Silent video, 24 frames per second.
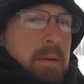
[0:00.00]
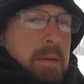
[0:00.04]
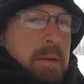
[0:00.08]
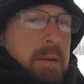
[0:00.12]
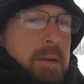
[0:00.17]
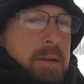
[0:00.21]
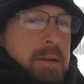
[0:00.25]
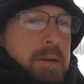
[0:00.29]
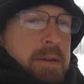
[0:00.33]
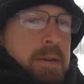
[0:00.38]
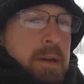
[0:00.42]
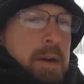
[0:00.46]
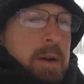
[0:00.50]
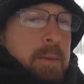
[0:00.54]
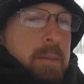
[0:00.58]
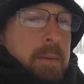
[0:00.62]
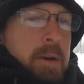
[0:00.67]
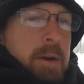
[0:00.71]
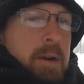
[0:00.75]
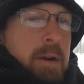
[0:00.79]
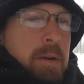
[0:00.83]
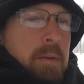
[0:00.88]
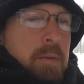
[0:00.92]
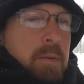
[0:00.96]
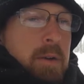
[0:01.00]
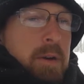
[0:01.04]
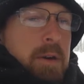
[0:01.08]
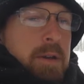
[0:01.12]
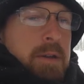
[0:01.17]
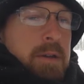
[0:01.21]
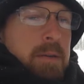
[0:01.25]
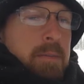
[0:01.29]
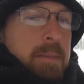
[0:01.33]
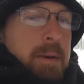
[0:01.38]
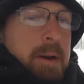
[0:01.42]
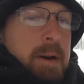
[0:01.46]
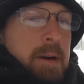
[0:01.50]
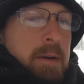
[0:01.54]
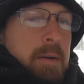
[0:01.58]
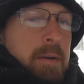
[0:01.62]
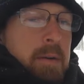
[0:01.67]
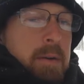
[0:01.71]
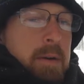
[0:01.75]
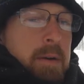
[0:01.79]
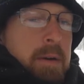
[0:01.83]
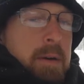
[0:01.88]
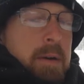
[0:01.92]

this time of year, what it's about.